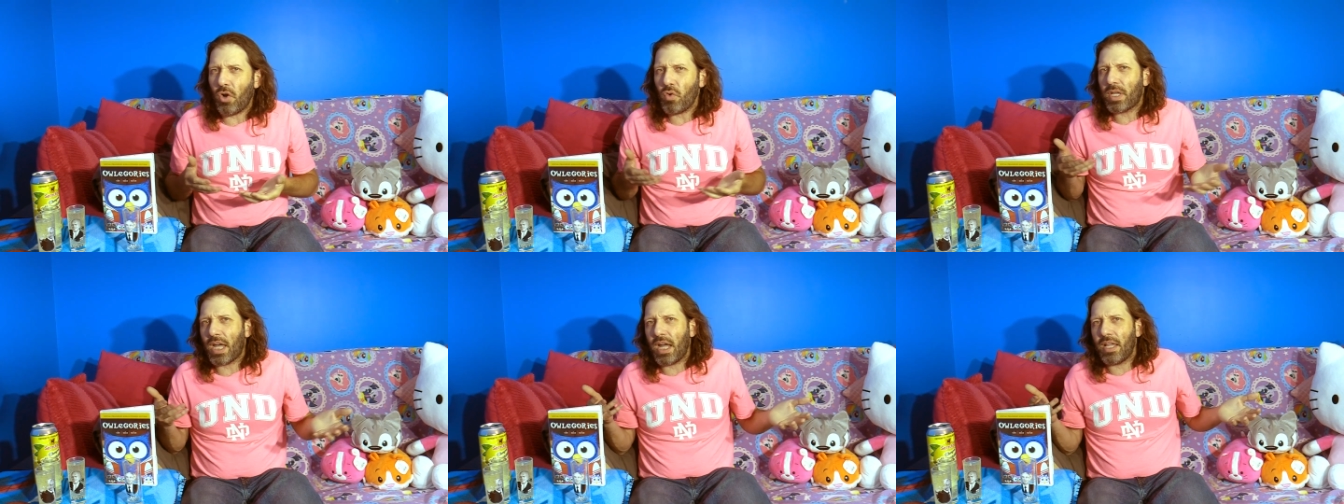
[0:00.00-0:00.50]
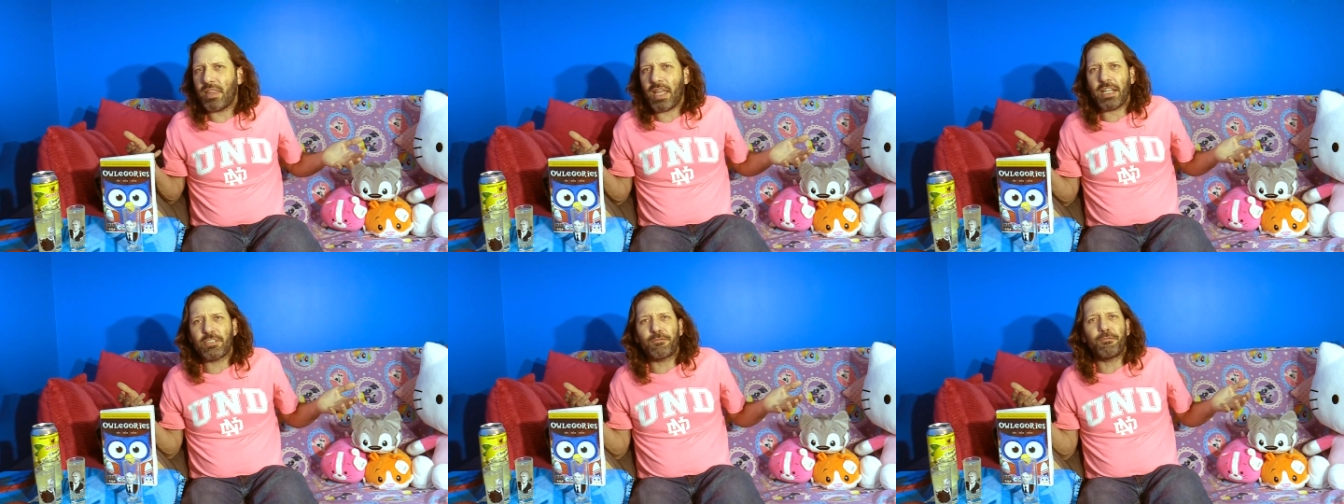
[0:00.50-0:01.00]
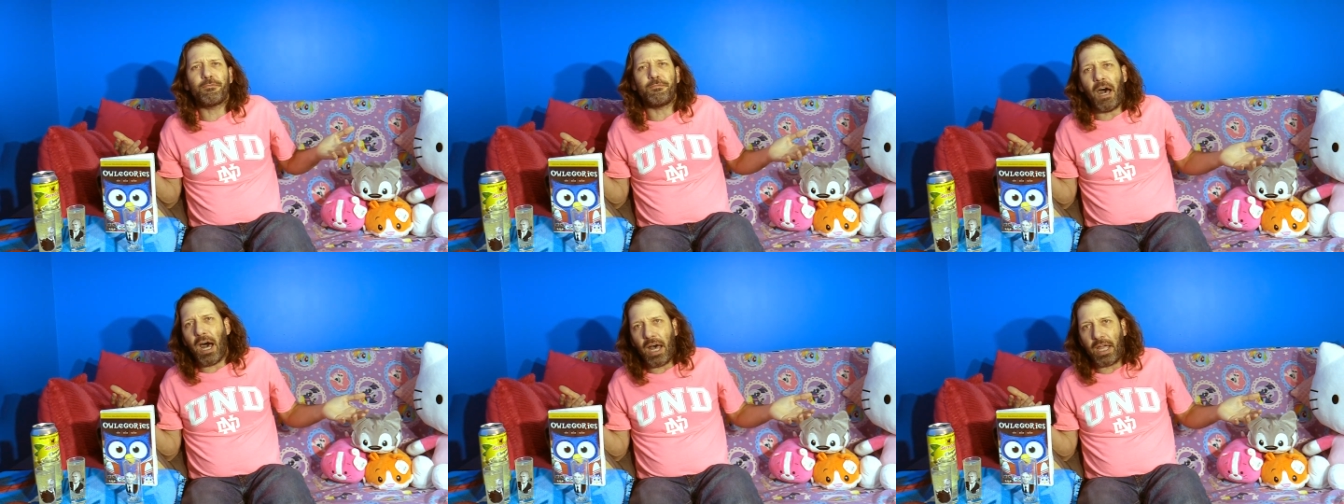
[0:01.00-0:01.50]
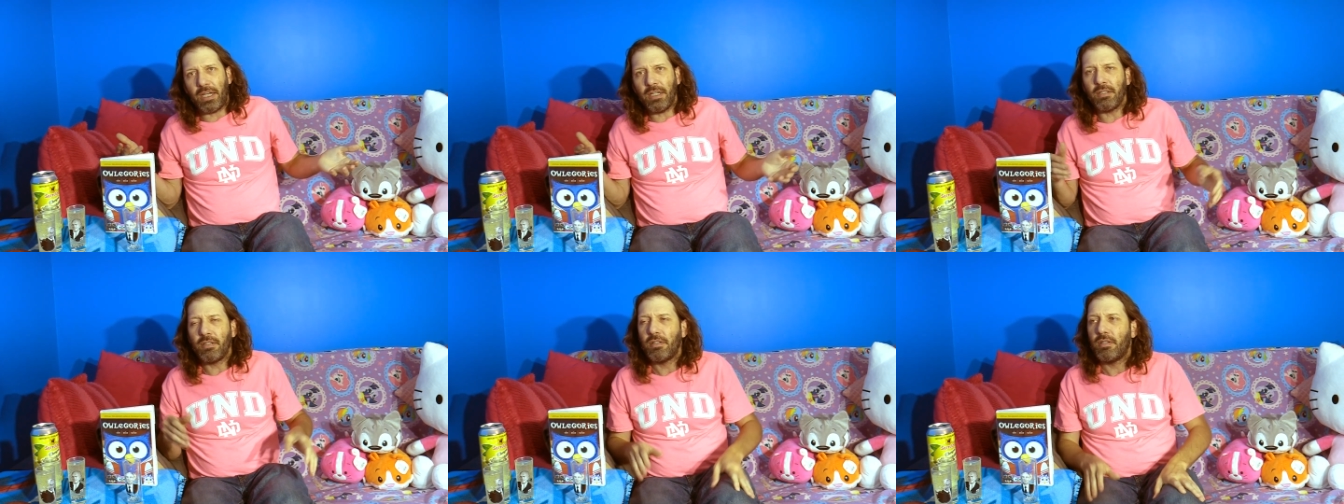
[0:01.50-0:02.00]
Okay, that's
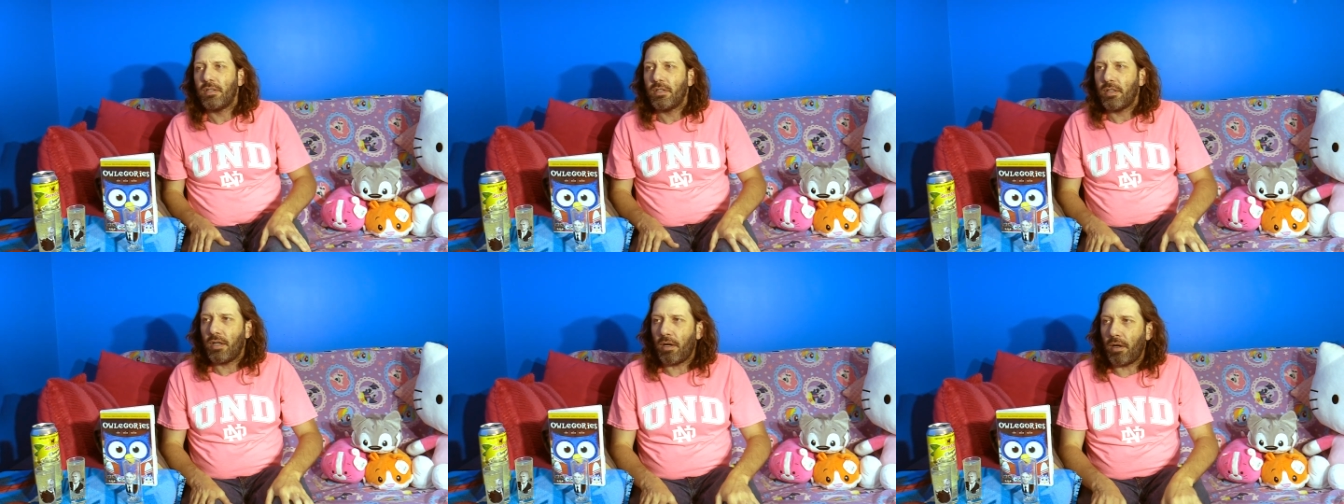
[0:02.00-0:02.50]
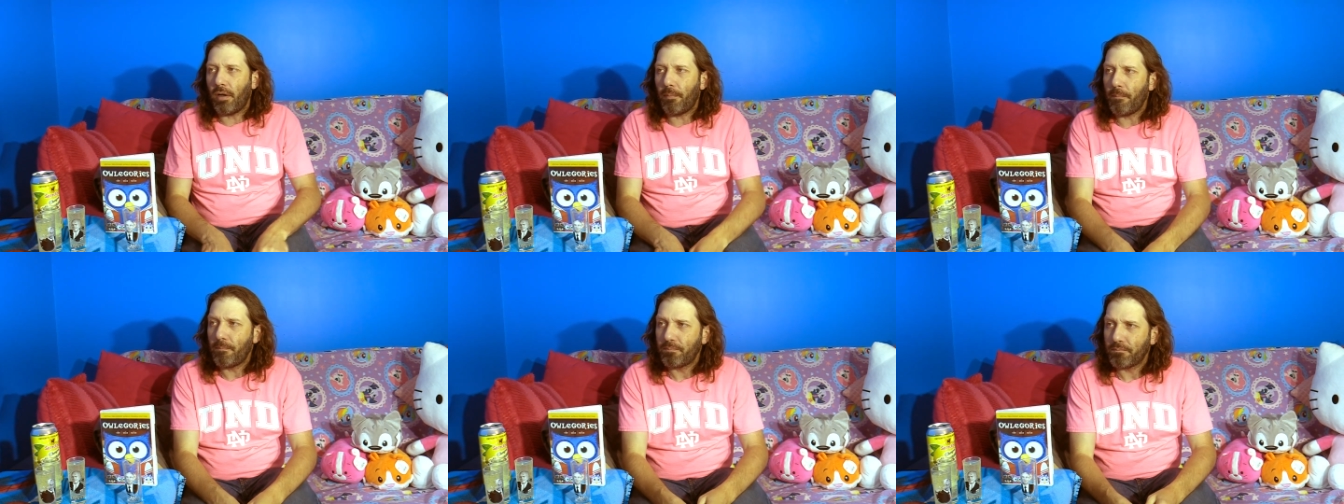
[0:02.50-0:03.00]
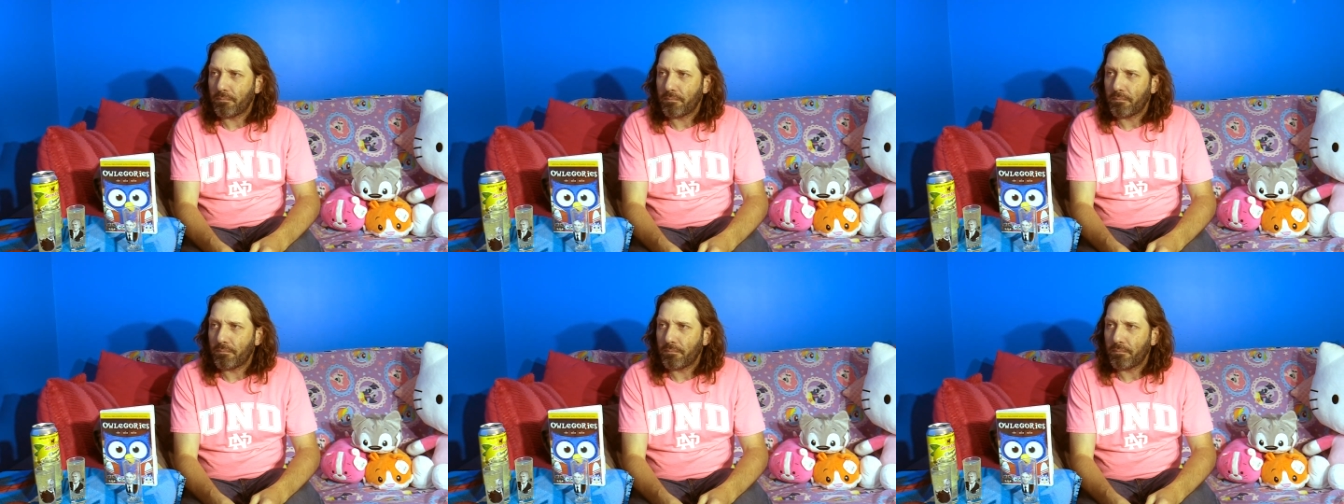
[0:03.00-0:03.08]
fine. Um,